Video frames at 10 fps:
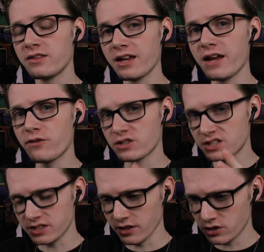they never
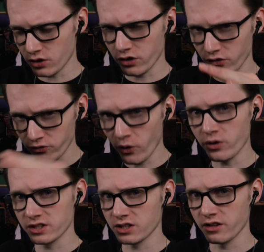centered the
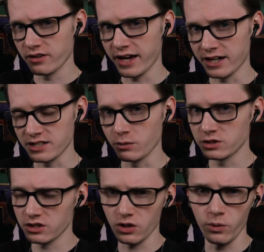focus on that. It
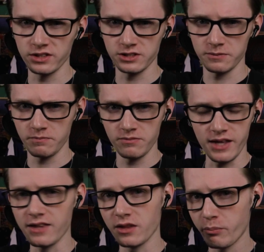was just always in the